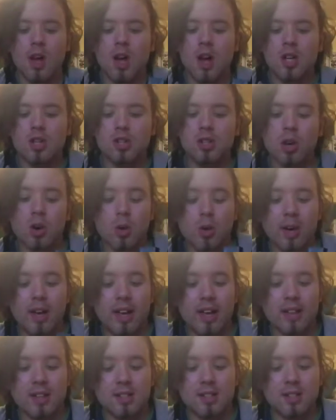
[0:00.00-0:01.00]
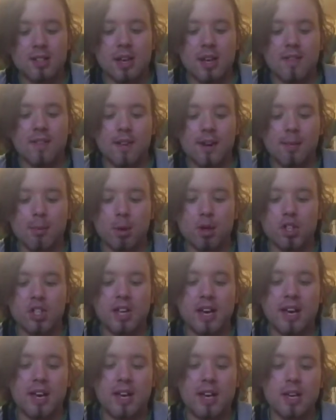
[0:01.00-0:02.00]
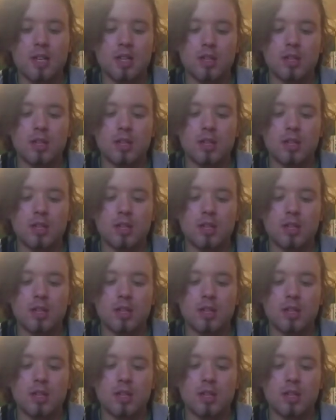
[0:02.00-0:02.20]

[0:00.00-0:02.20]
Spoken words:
So it's very much a